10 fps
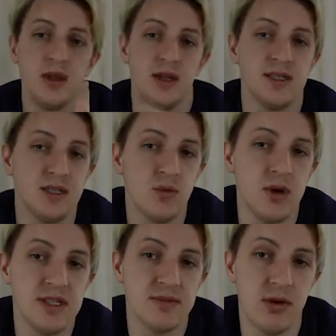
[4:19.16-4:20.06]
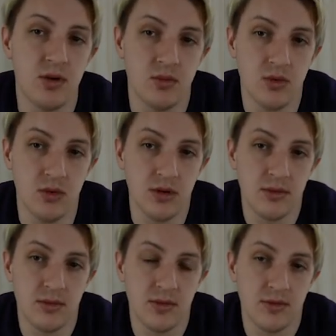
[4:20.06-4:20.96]
And just one small rule
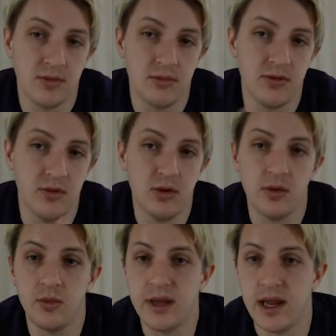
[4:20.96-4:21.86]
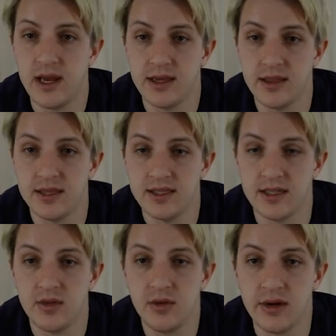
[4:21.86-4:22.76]
before we end this
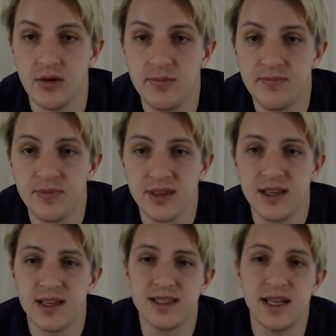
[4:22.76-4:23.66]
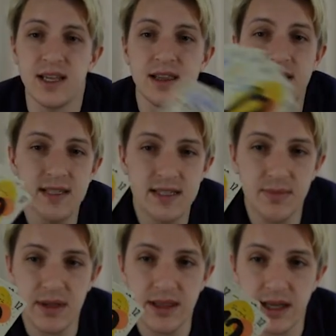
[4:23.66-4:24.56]
tutorial is that this is
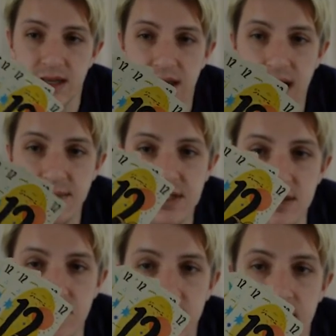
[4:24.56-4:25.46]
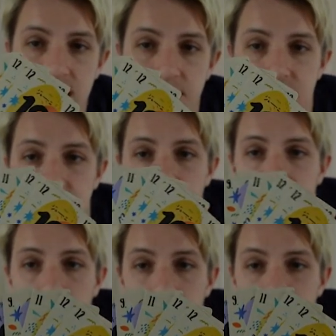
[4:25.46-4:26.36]
something that could absolutely happen,
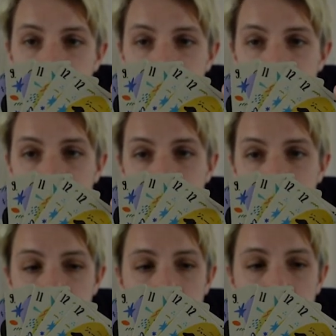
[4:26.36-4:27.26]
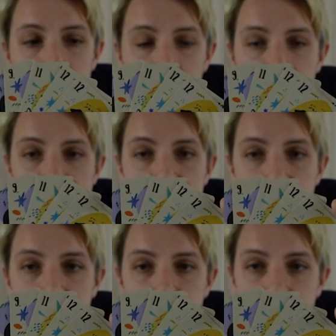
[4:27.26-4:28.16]
and is pretty common, where
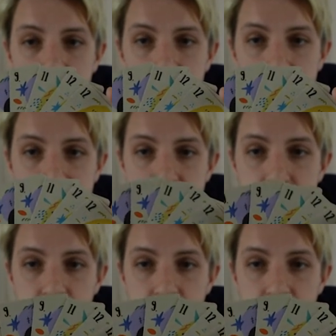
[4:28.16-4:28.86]
somebody has